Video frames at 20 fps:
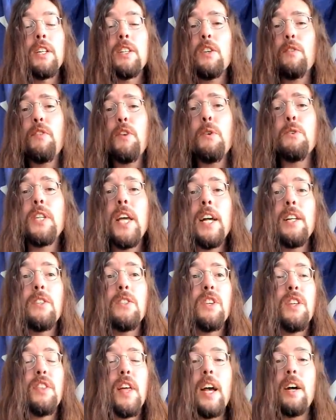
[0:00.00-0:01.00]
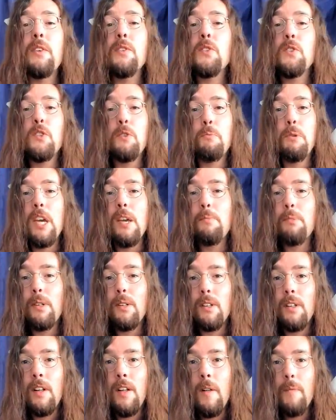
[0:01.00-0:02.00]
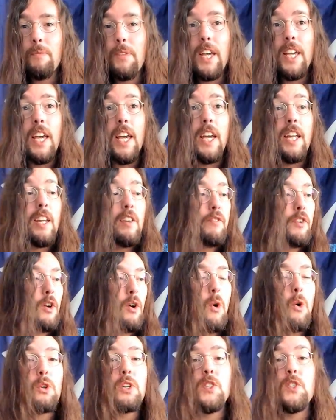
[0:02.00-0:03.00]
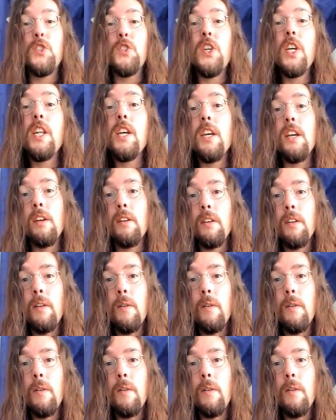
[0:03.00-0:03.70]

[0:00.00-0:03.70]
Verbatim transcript: it's a few tens of thousands of people. They can't even hold a city.